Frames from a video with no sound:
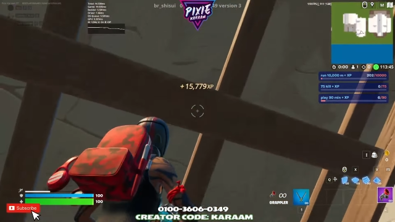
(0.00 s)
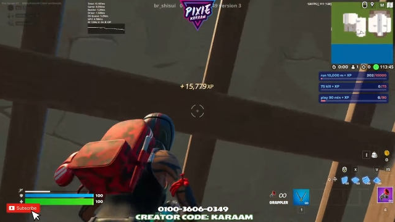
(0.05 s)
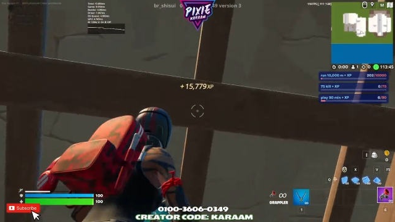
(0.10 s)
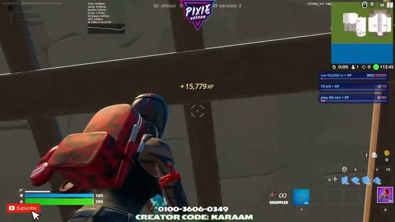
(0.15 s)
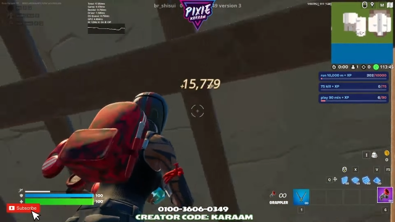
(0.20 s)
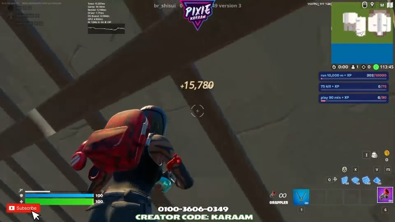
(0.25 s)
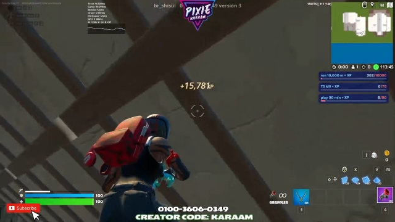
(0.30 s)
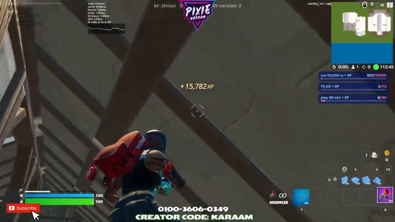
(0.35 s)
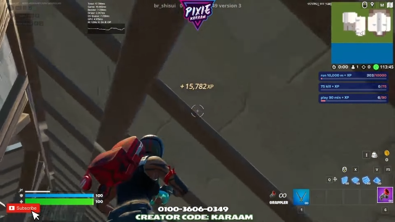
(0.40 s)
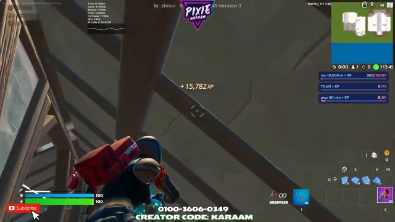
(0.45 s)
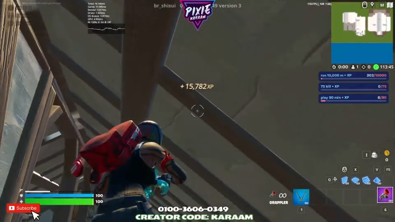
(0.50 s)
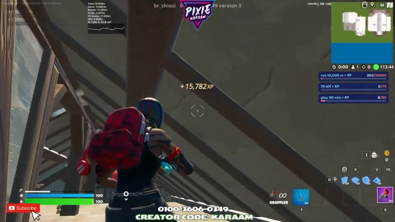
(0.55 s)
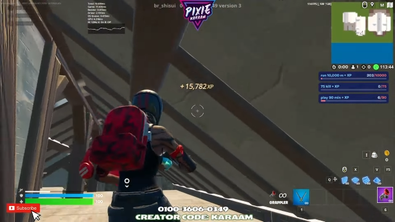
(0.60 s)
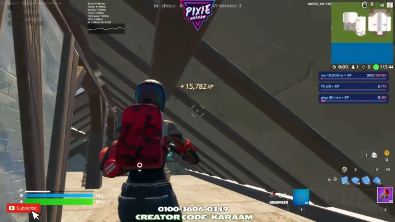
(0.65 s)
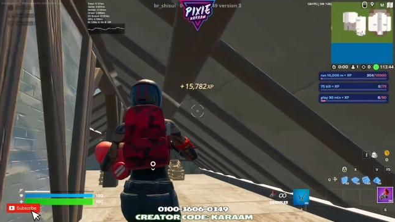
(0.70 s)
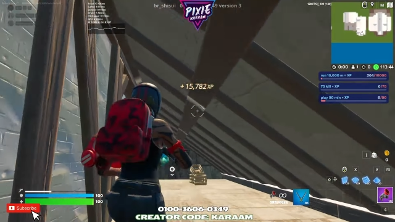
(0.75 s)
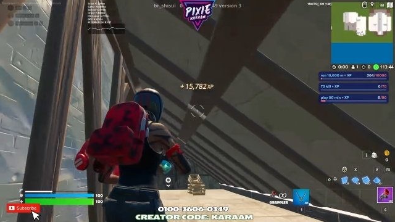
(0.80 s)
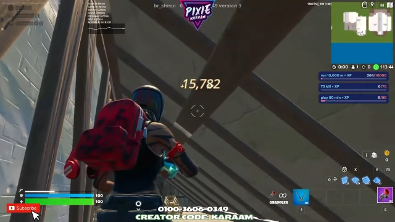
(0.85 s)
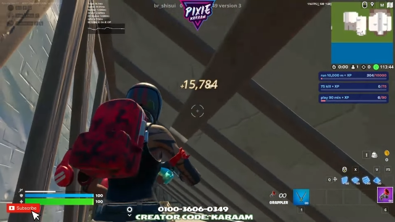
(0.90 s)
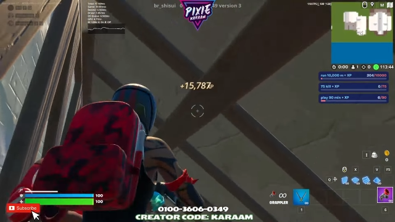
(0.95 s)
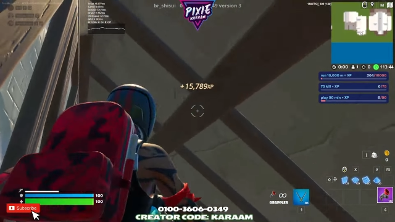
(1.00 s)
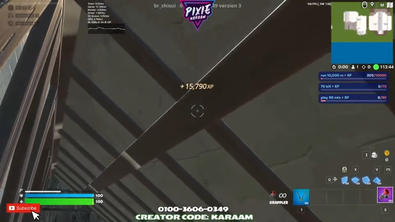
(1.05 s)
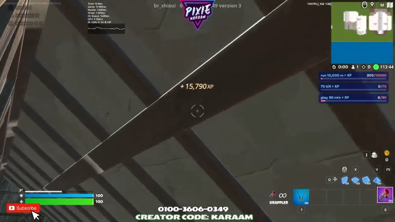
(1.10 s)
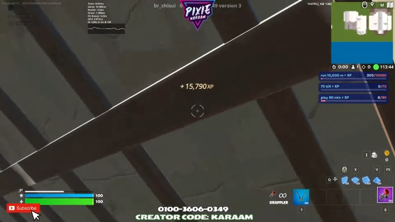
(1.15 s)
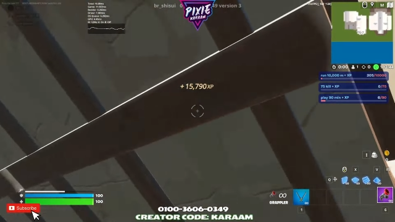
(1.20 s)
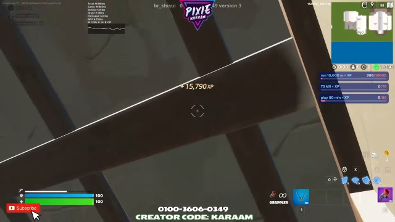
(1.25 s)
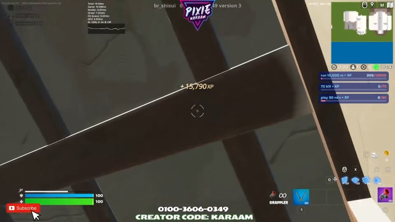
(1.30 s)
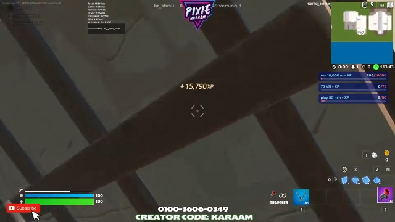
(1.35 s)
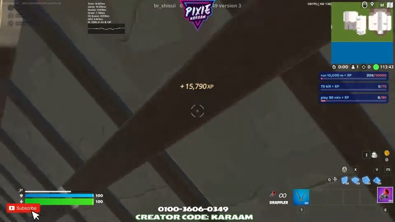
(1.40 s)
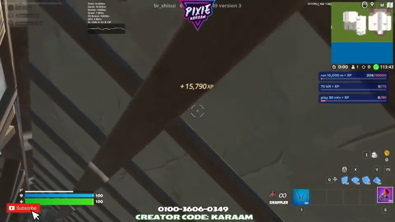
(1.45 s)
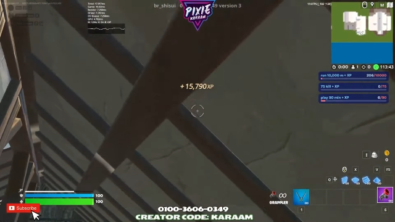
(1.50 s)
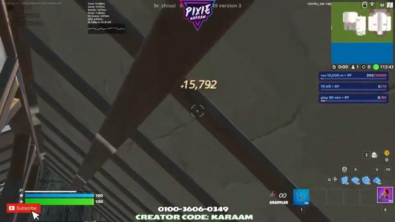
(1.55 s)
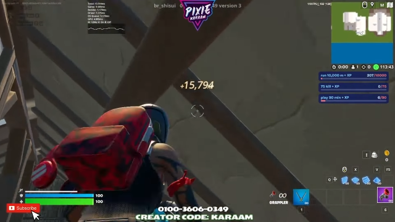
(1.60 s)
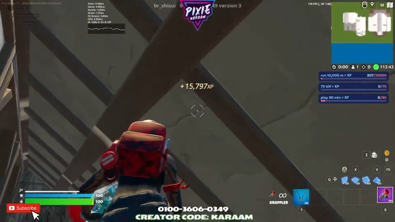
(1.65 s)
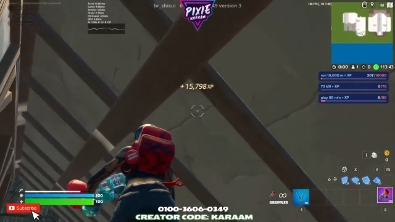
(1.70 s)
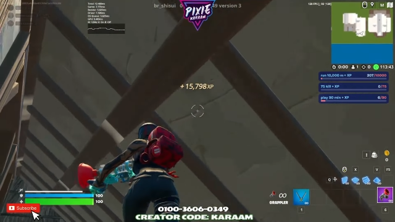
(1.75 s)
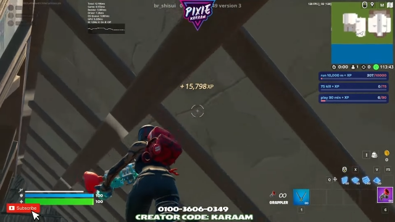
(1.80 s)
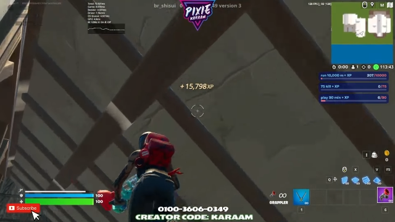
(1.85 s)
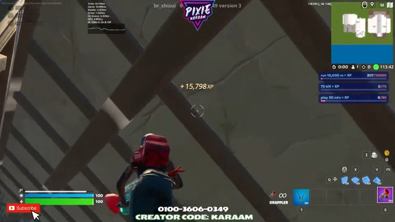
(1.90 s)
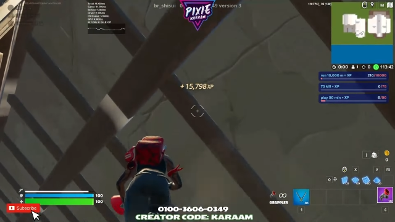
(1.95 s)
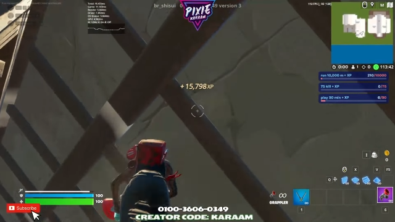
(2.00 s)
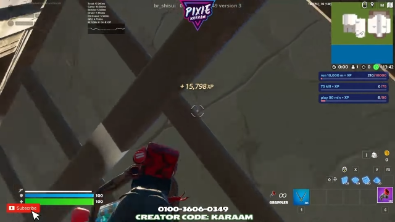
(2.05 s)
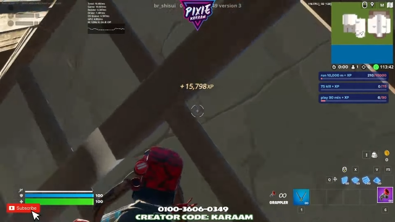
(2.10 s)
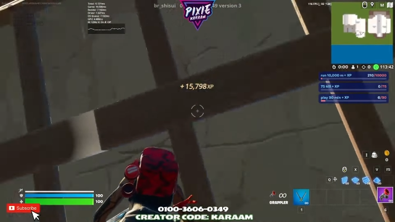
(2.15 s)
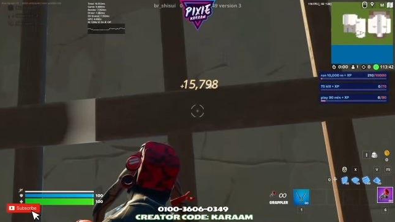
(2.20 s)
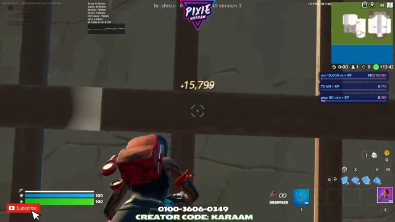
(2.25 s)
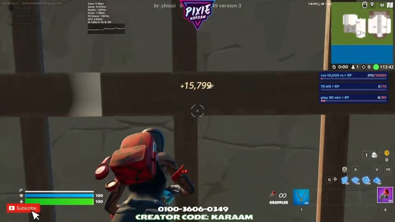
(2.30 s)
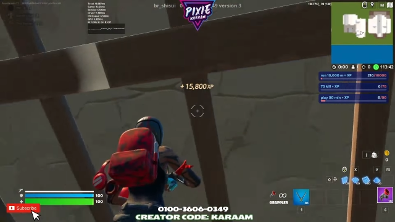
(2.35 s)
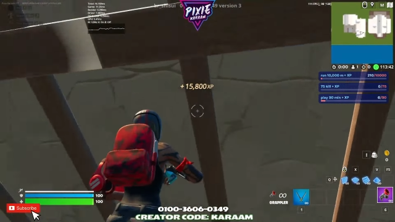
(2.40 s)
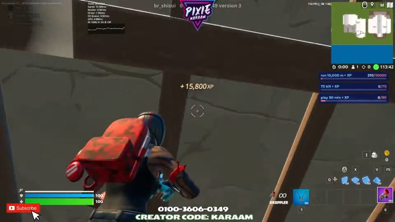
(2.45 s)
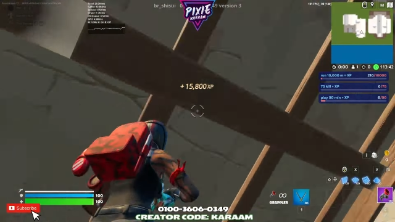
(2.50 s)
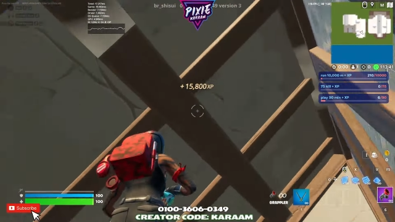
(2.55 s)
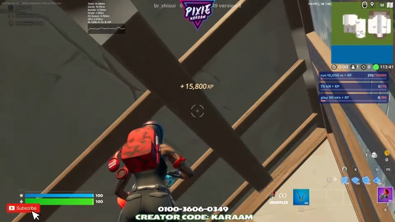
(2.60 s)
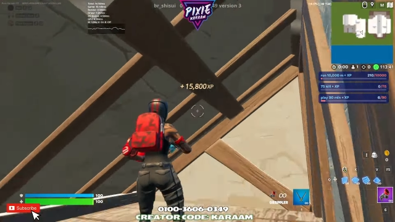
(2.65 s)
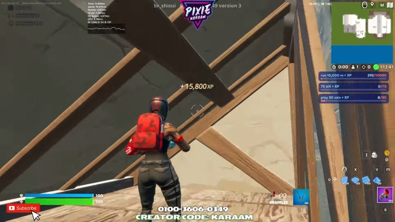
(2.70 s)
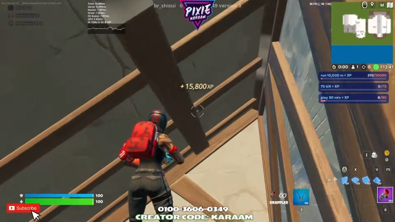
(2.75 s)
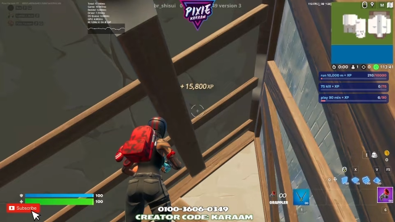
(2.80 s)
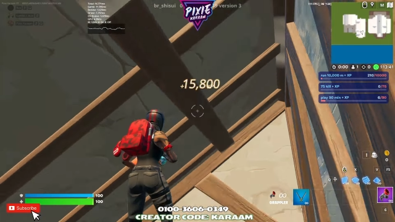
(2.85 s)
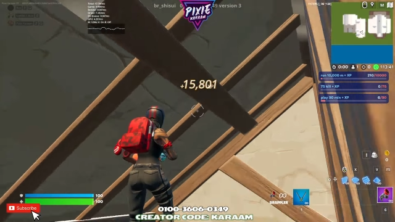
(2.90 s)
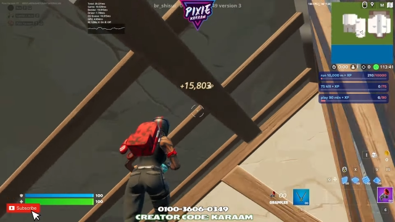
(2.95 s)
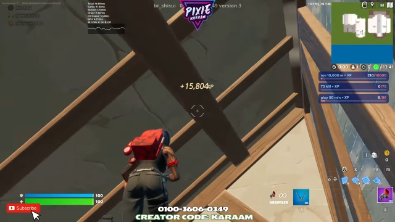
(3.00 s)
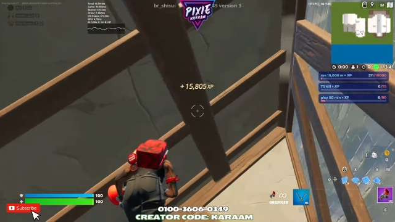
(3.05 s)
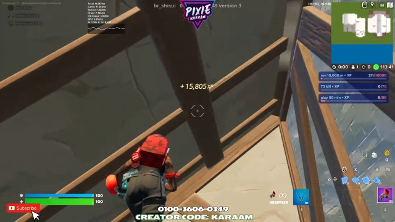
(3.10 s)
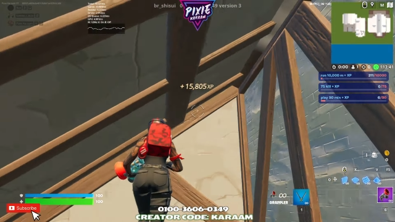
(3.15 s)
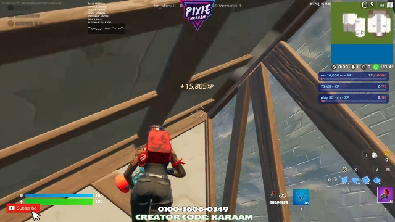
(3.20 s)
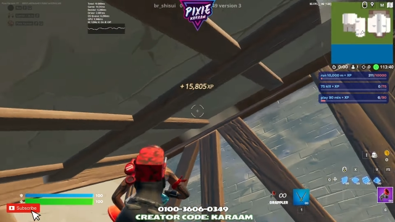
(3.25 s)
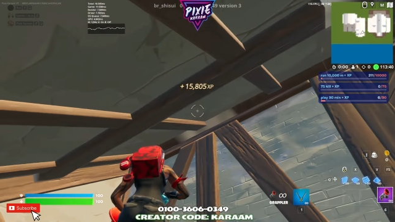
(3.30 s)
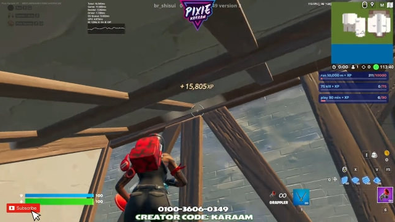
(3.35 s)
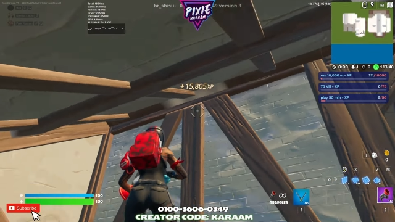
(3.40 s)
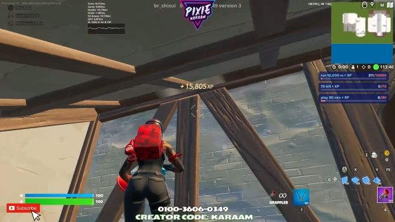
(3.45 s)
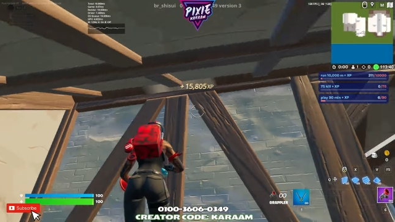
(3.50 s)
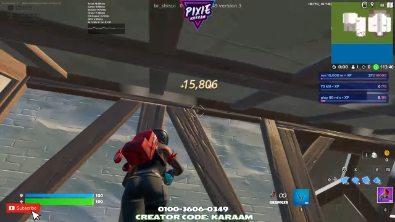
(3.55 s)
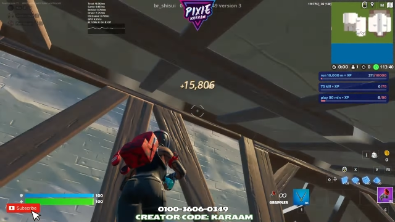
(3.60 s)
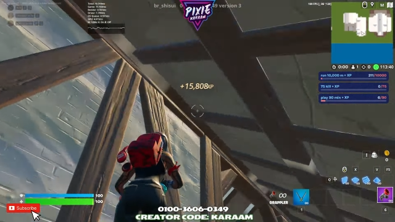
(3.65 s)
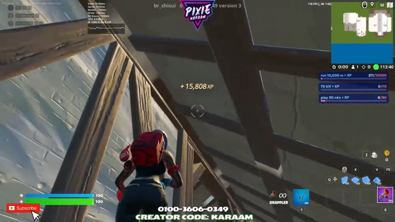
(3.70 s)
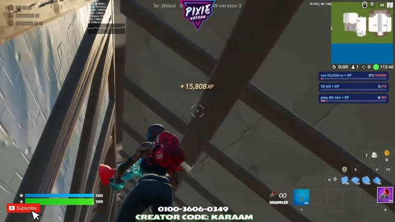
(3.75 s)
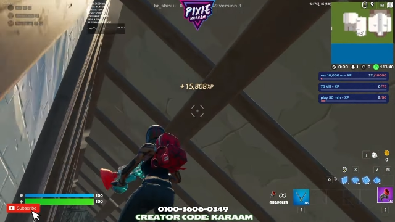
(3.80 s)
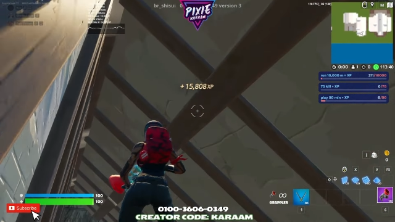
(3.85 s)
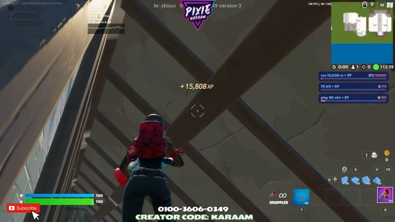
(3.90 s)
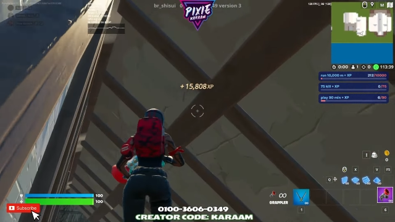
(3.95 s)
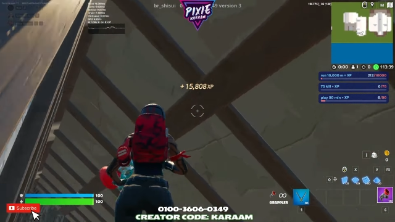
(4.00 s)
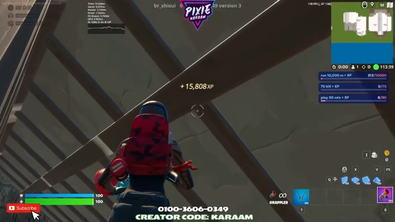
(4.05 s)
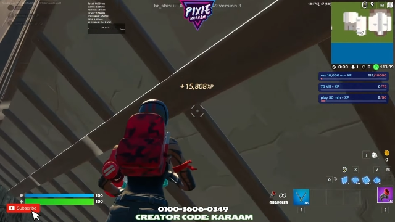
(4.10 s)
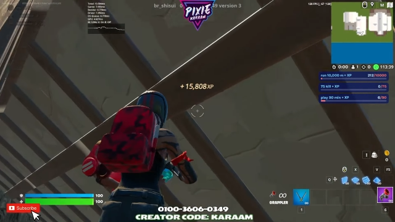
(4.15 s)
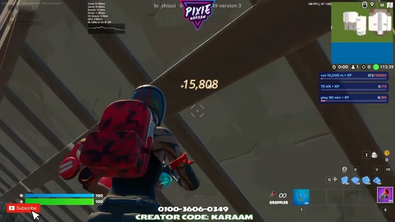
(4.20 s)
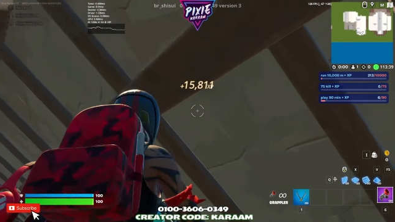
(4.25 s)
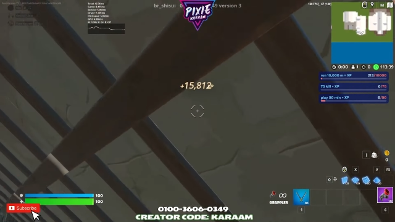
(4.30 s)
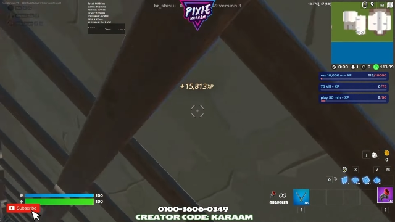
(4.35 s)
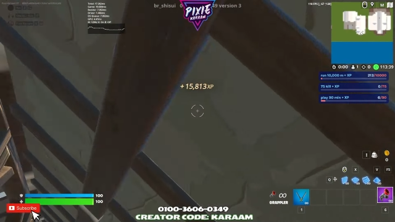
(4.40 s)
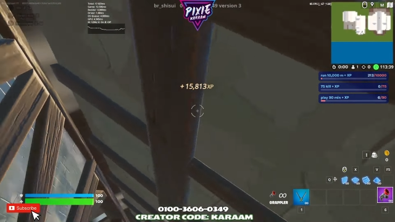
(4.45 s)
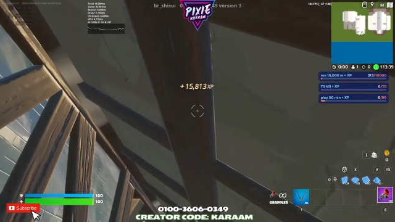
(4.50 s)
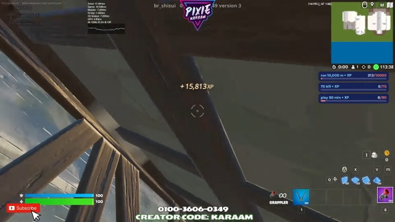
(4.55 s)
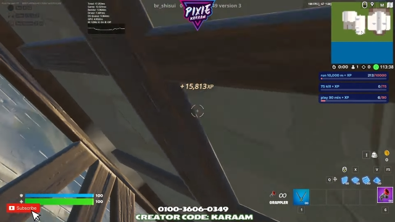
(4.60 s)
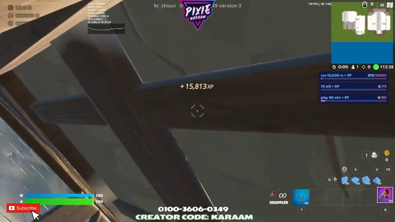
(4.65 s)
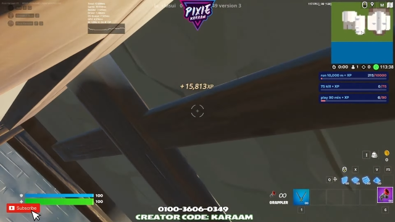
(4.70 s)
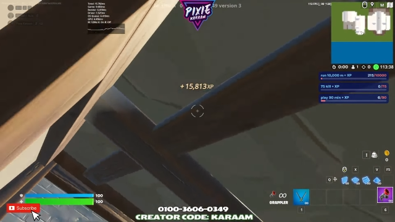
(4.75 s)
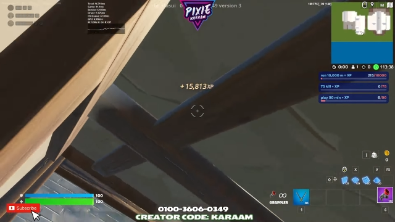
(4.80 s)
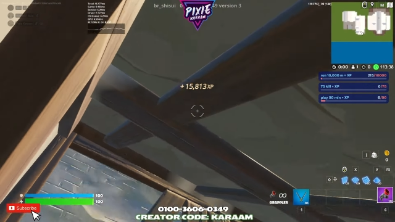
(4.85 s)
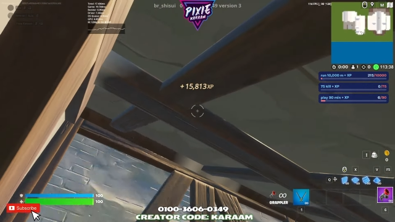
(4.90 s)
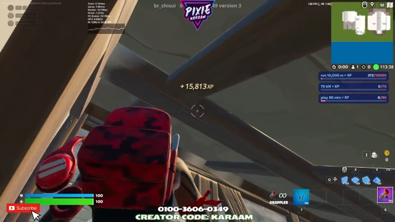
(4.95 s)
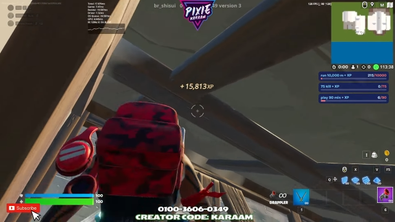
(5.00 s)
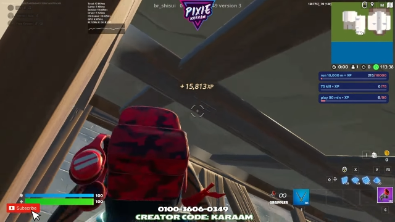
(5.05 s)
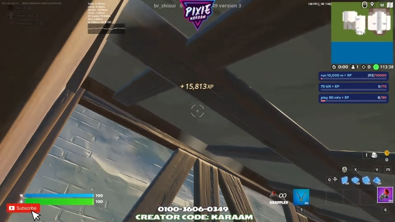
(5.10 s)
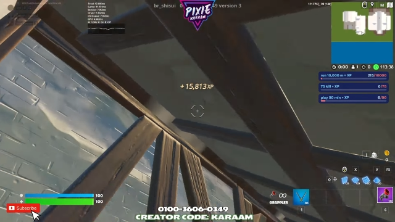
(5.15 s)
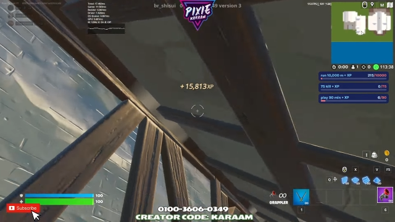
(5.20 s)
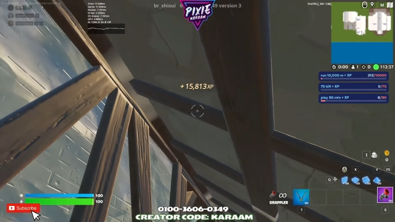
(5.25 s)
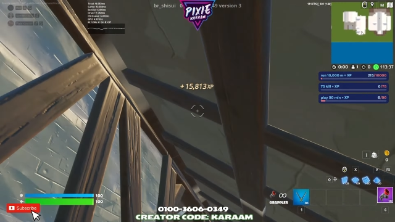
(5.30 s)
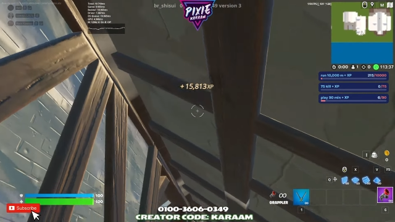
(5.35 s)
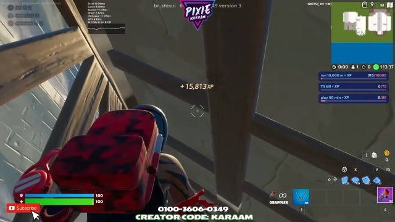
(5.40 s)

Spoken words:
(no speaker visible)